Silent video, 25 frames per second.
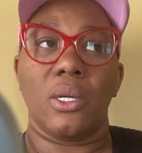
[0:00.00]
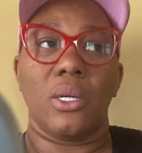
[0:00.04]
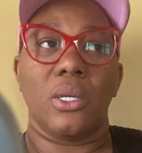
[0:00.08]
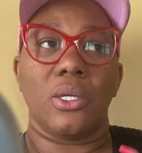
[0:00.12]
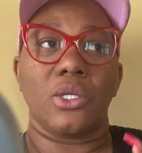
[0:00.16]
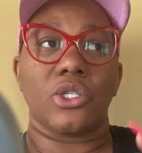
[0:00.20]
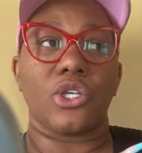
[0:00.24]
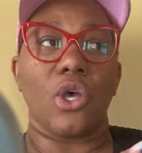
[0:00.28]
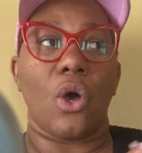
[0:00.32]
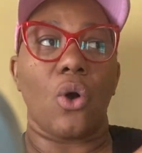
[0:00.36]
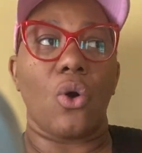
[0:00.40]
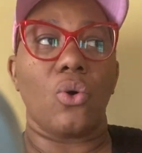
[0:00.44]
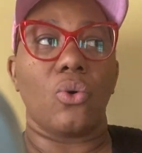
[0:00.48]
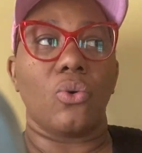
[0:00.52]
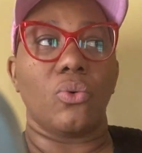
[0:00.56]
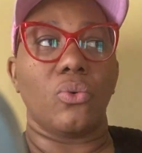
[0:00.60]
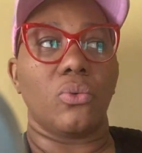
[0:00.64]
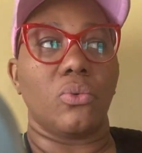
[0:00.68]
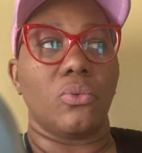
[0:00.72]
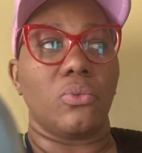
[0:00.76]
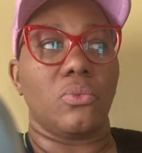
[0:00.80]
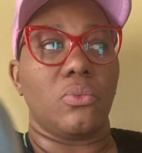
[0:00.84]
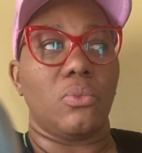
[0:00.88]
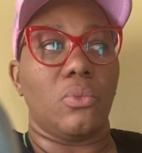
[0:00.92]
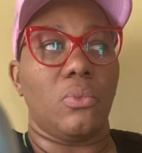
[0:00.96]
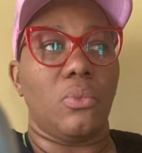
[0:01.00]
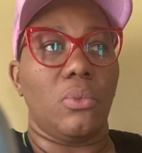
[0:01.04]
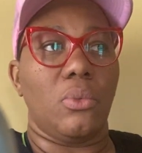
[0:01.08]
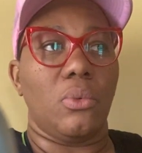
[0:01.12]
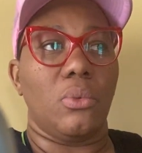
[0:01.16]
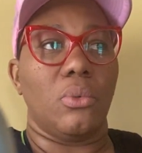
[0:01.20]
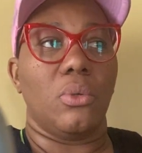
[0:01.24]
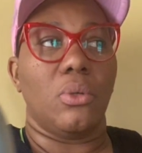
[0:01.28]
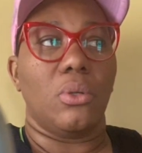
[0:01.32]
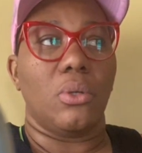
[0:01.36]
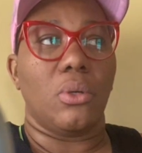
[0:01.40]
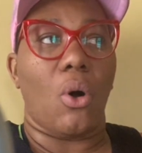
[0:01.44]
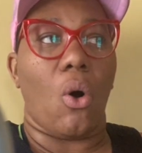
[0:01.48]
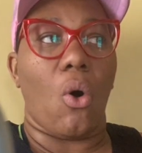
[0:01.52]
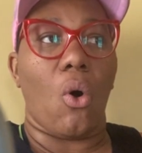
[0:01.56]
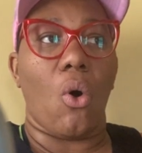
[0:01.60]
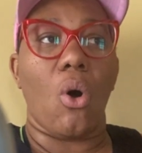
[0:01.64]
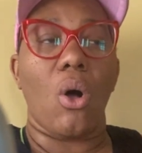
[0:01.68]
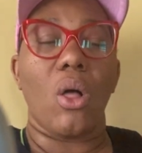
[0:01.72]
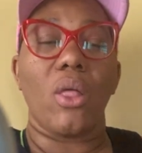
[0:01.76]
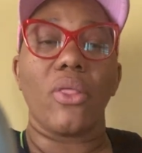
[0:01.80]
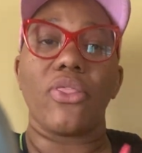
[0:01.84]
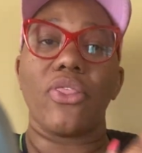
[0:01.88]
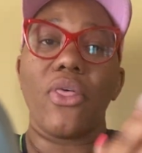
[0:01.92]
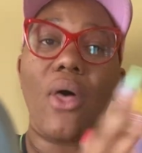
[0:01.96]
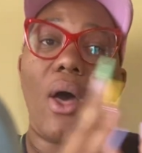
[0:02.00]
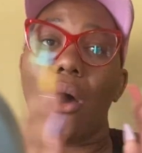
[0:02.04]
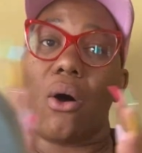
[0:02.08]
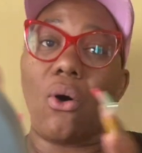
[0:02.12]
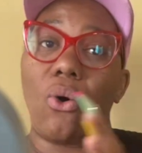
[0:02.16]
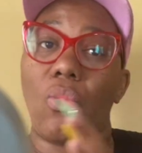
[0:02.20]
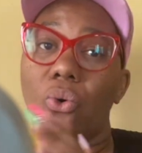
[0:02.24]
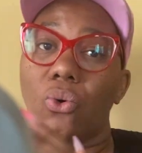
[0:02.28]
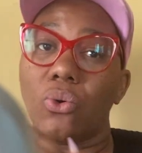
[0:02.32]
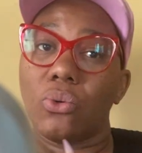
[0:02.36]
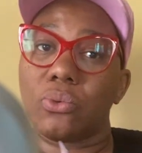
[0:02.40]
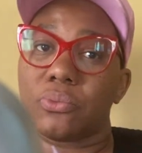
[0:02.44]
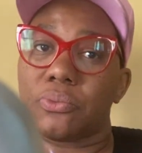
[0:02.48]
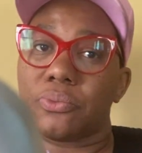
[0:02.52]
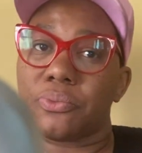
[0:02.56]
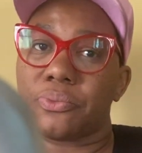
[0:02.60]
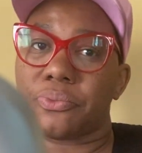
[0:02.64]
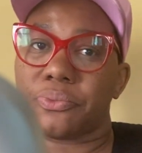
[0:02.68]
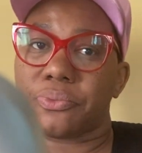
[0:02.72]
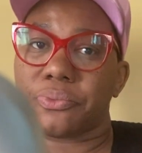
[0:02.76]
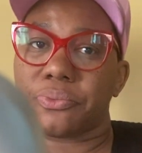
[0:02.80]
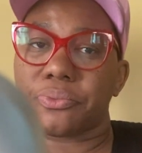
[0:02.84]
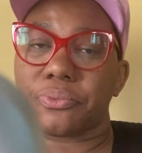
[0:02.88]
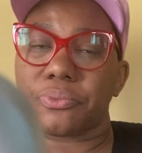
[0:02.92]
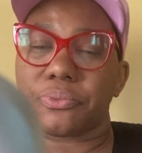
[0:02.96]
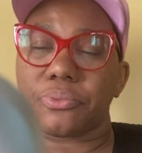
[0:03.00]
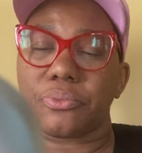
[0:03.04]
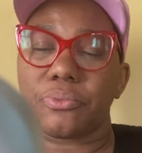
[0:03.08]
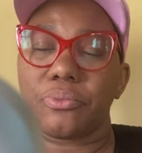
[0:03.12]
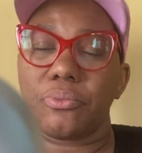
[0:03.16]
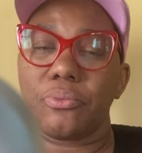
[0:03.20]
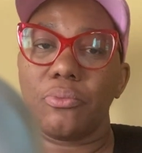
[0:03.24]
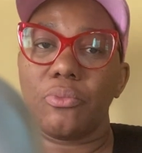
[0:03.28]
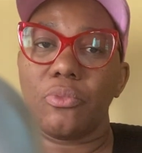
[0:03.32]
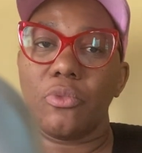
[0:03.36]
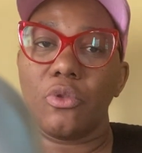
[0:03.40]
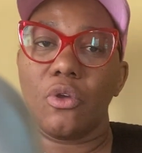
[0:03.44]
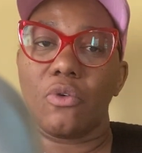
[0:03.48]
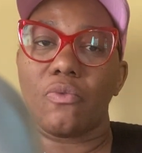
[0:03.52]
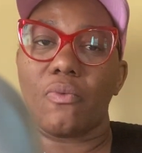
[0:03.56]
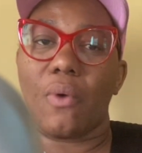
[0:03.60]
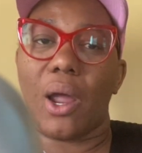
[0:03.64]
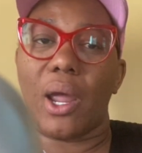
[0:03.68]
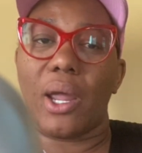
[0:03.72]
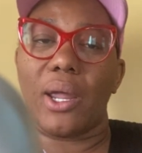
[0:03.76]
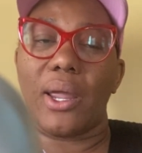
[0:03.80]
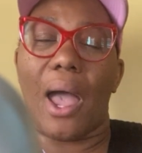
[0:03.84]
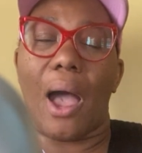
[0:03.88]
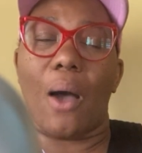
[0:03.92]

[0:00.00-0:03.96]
So, although right?